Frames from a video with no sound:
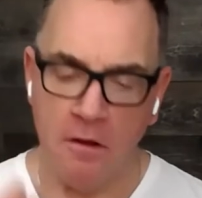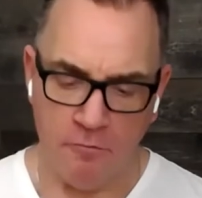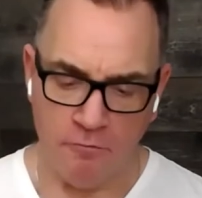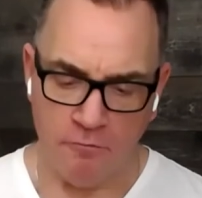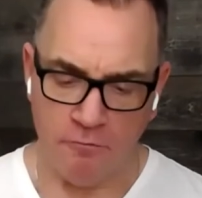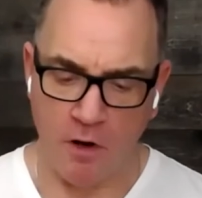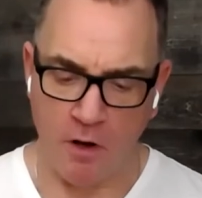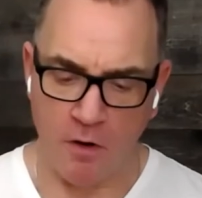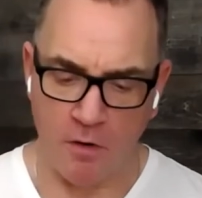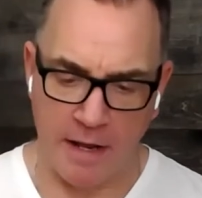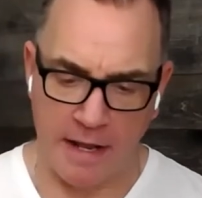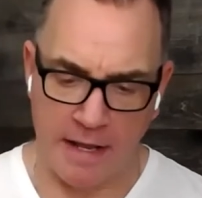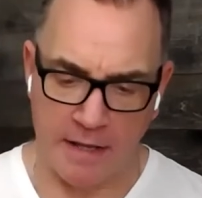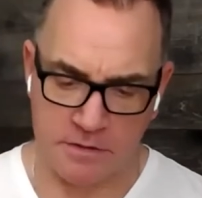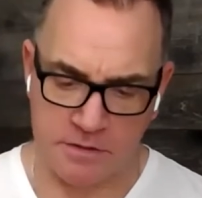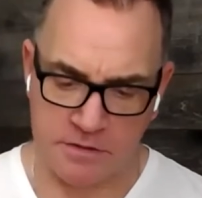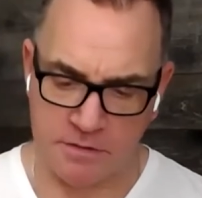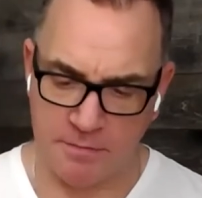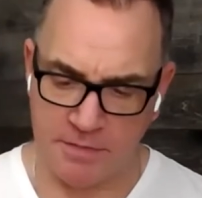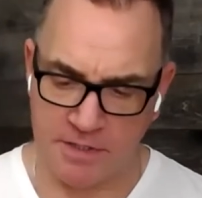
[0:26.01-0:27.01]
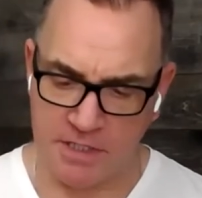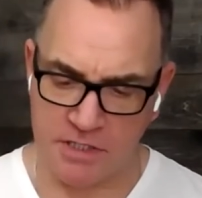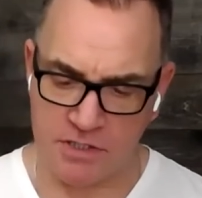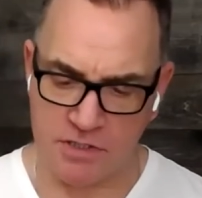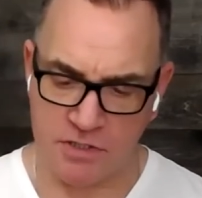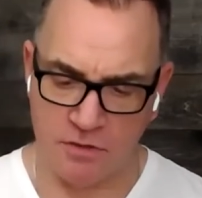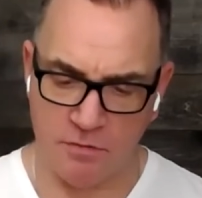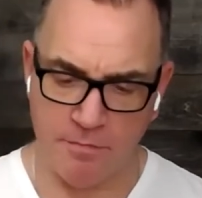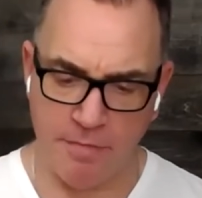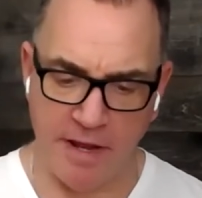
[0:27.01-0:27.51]
roll out some
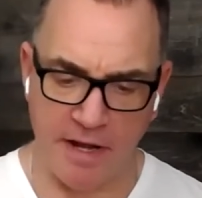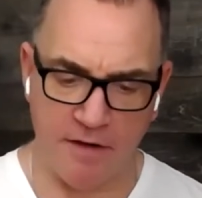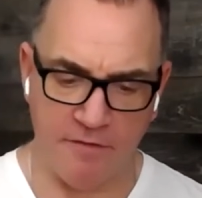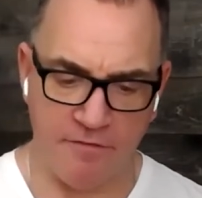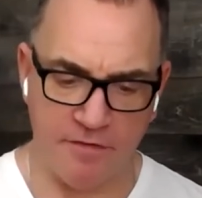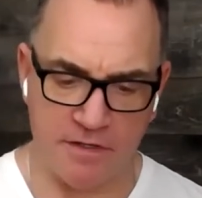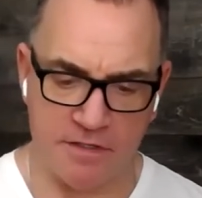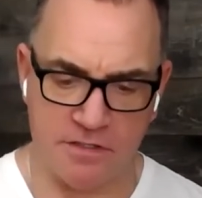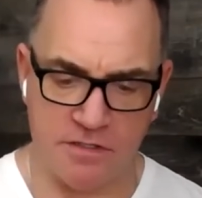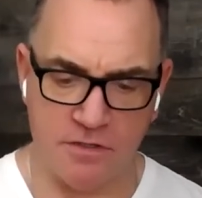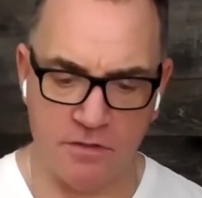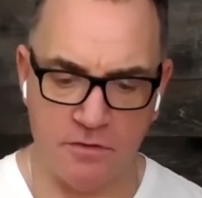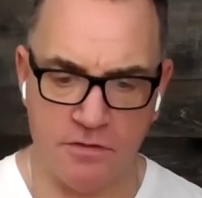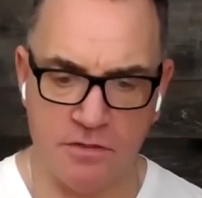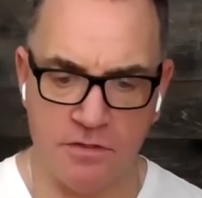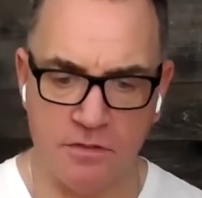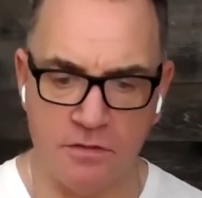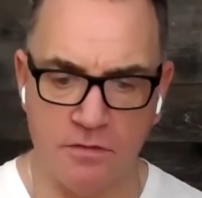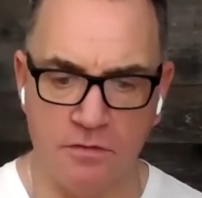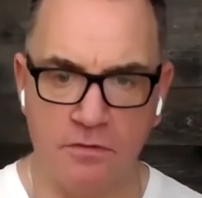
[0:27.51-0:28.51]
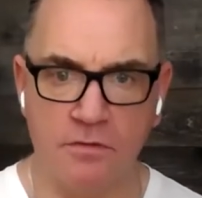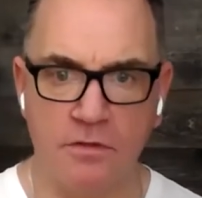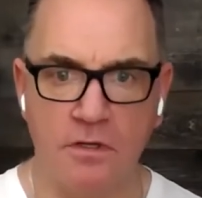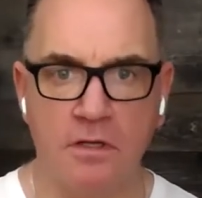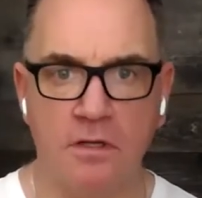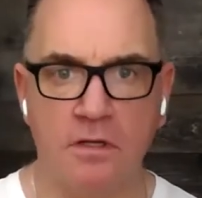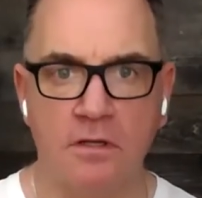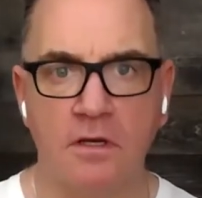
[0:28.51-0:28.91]
additional benefits due to the,